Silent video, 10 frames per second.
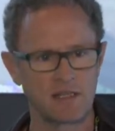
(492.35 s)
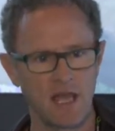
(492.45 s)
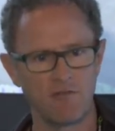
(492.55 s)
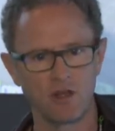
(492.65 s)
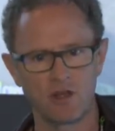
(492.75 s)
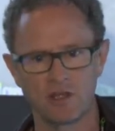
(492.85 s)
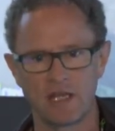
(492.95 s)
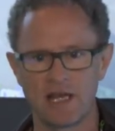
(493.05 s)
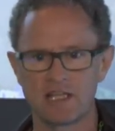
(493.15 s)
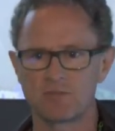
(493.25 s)
have a look at the
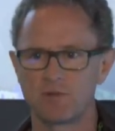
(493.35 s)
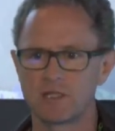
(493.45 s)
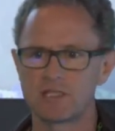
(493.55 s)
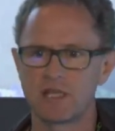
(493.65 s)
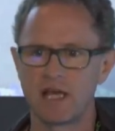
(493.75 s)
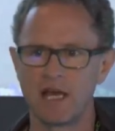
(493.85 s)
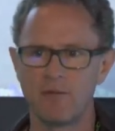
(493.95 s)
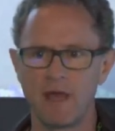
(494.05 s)
announcement, um,